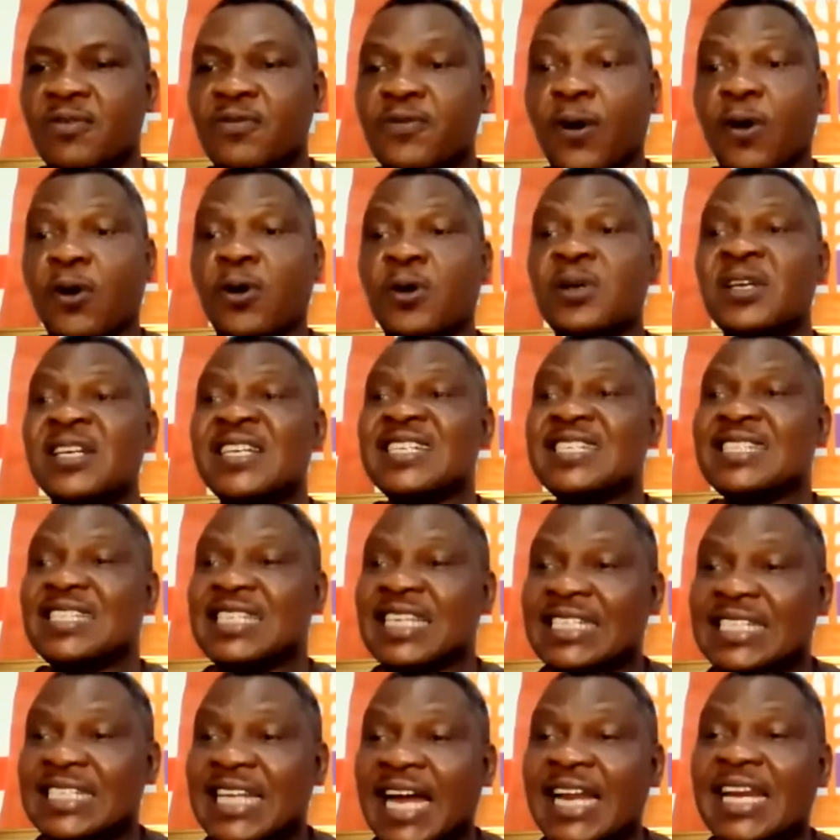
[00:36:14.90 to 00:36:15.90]
for
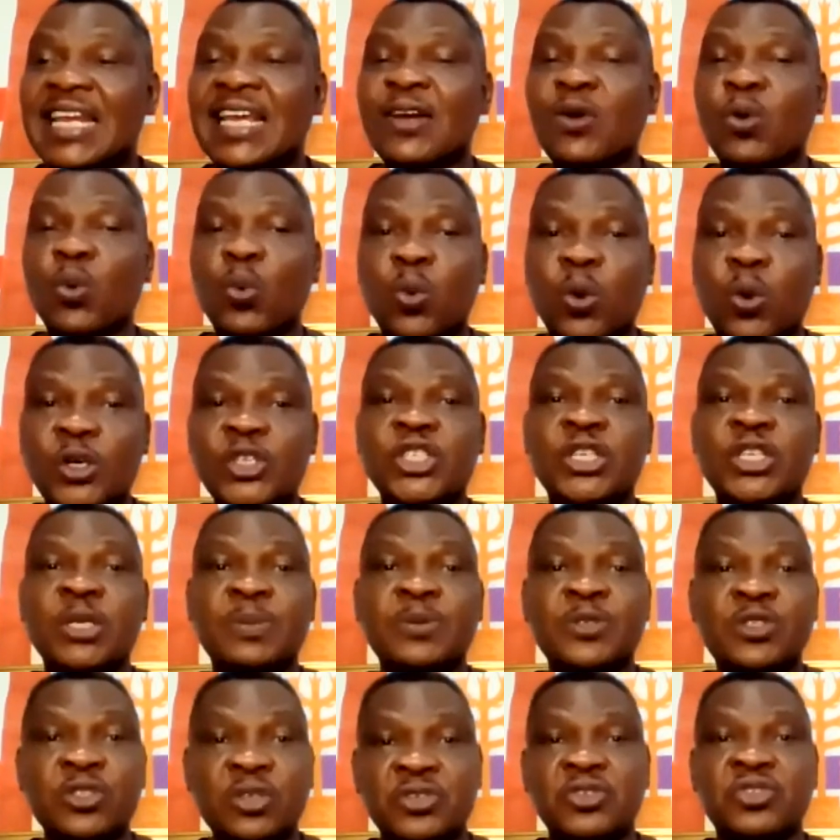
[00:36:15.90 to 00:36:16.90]
satanic
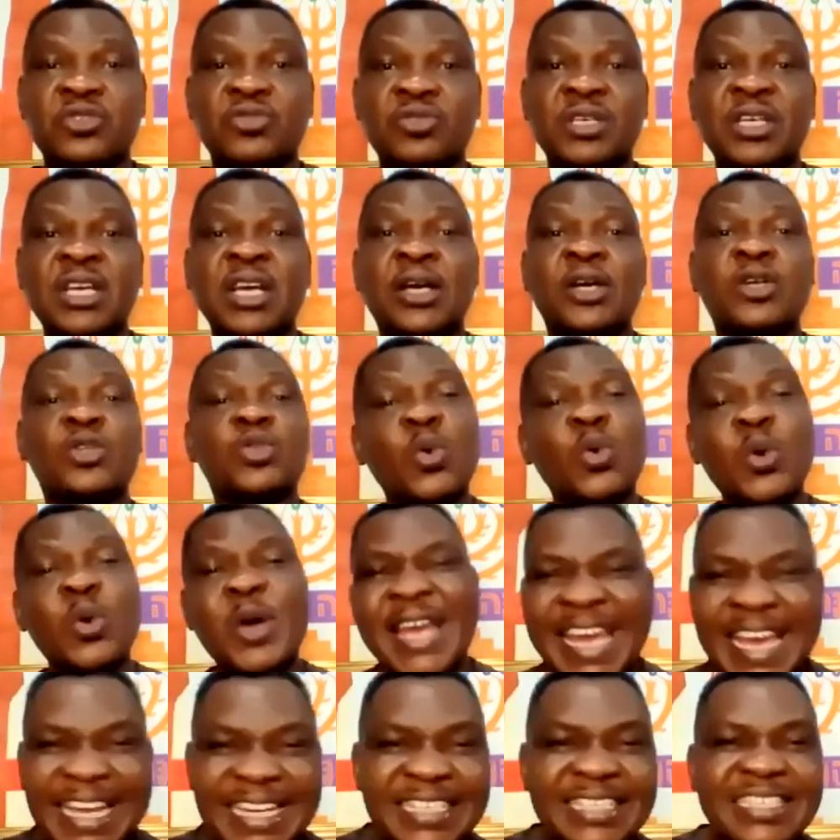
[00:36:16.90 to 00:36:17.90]
worship, sorcery
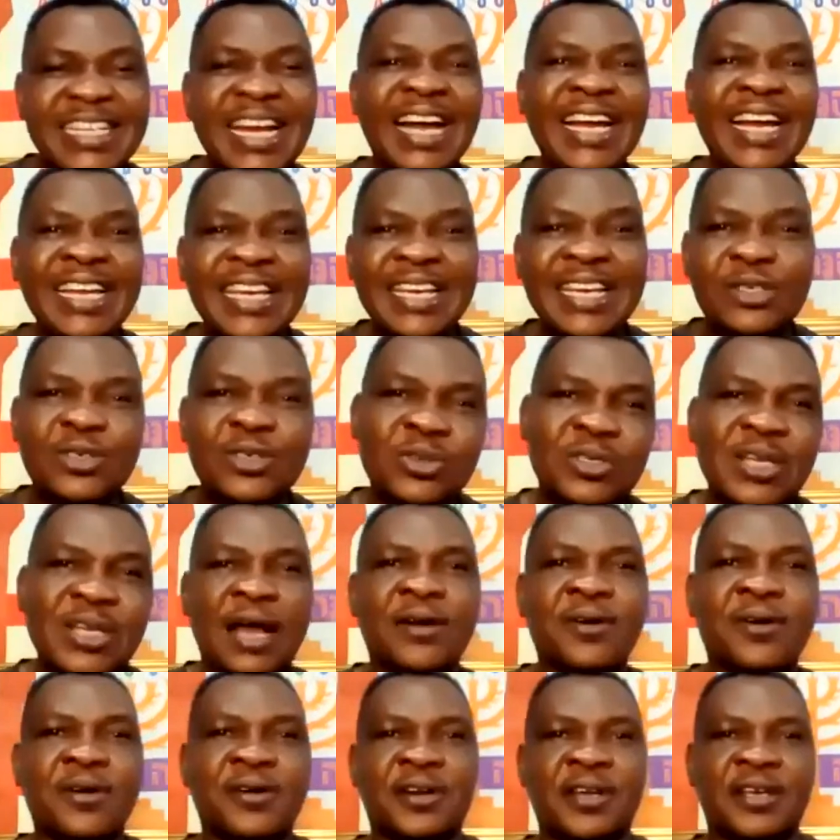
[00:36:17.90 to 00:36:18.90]
to enter into
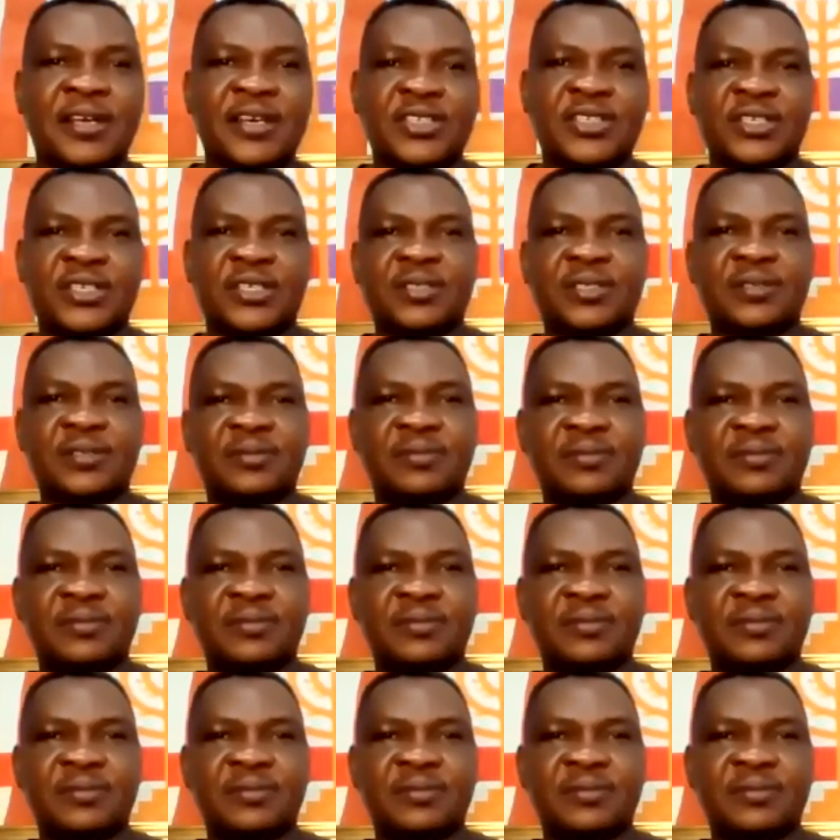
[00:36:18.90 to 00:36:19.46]
that congregation.